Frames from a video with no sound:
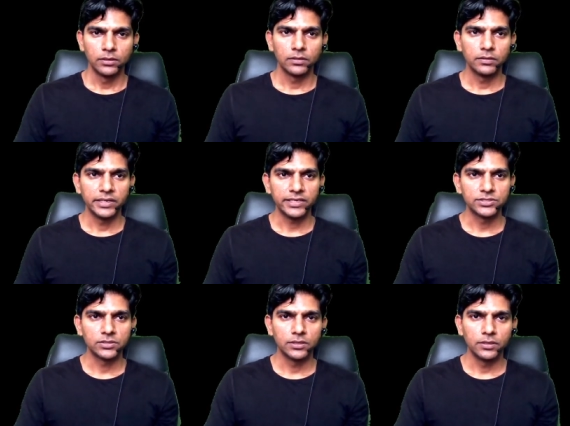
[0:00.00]

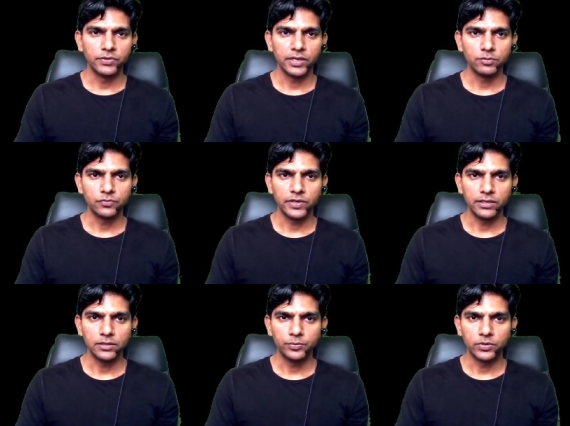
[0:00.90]
Next, we have to
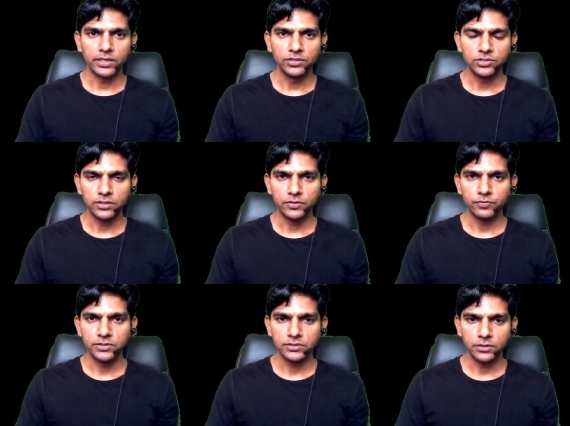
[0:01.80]
find the potential
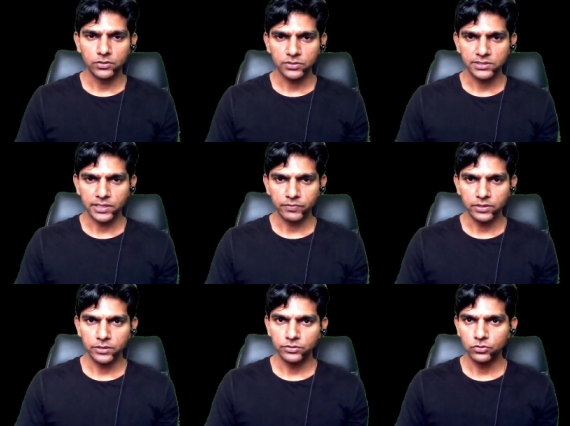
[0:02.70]
difference across
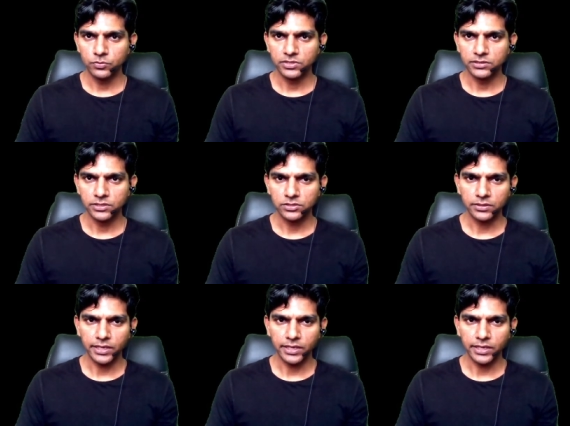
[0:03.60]
700 ohms resistor,